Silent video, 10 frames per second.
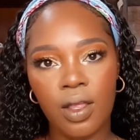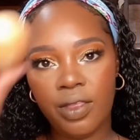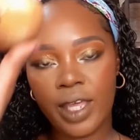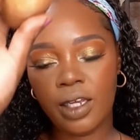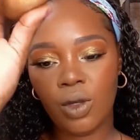
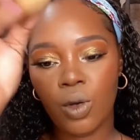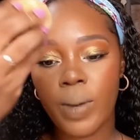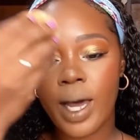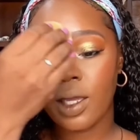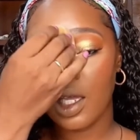Then I go
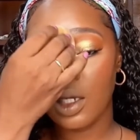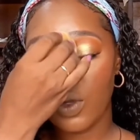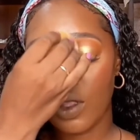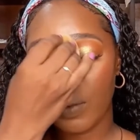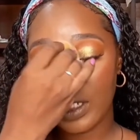back in
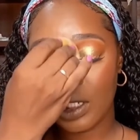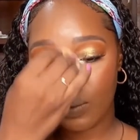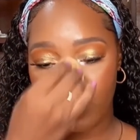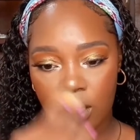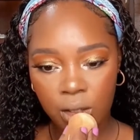with my
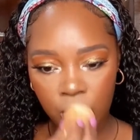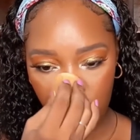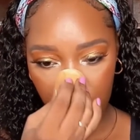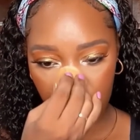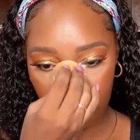
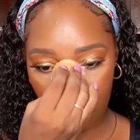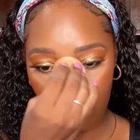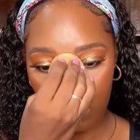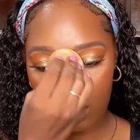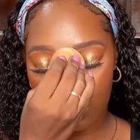sponge
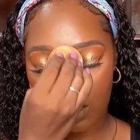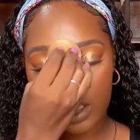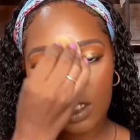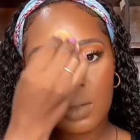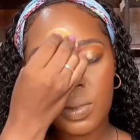
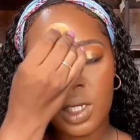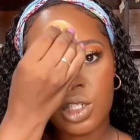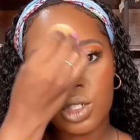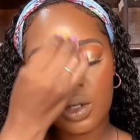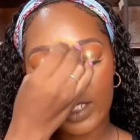just to
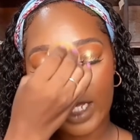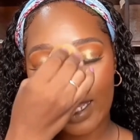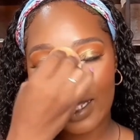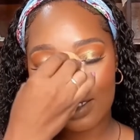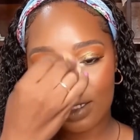make sure that
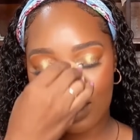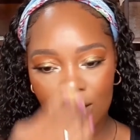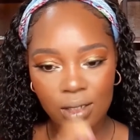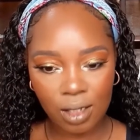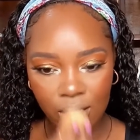that
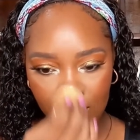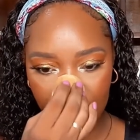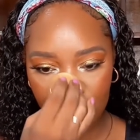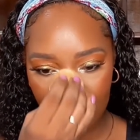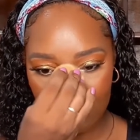sinks
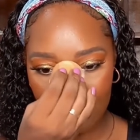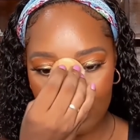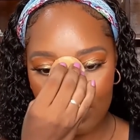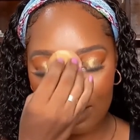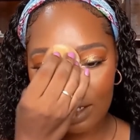in
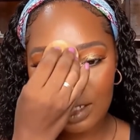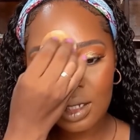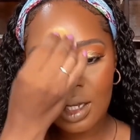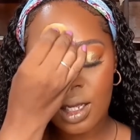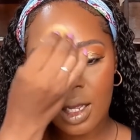
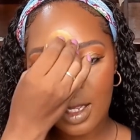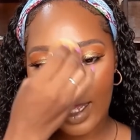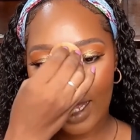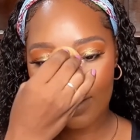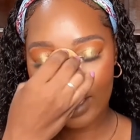nicely.
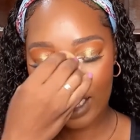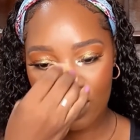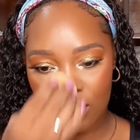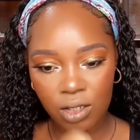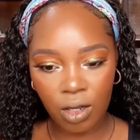and that
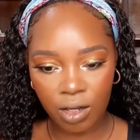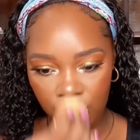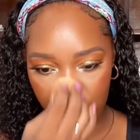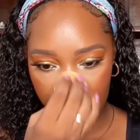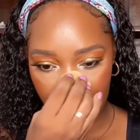it's not
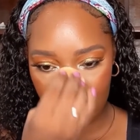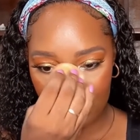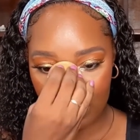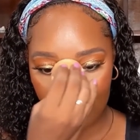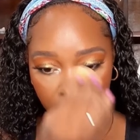just
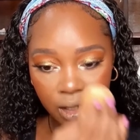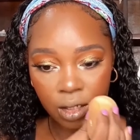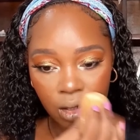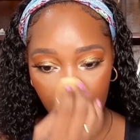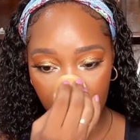
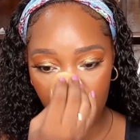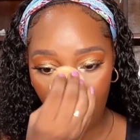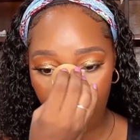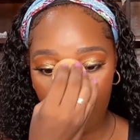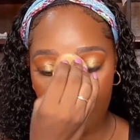sitting on
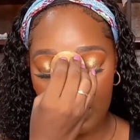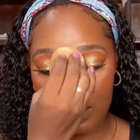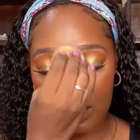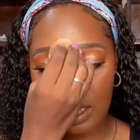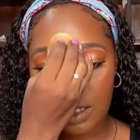top of the
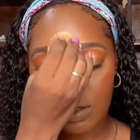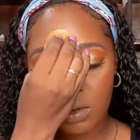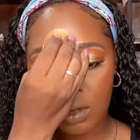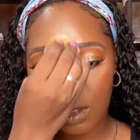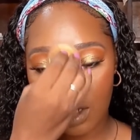
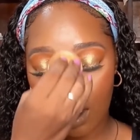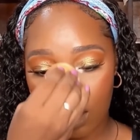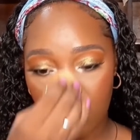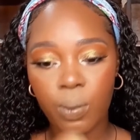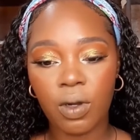skin,
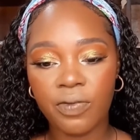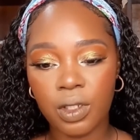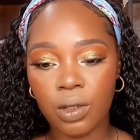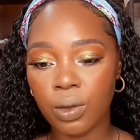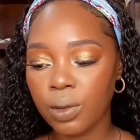on top of
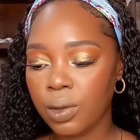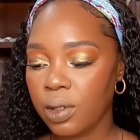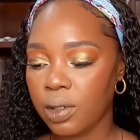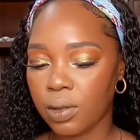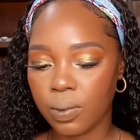the
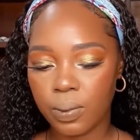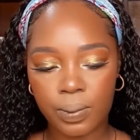nose.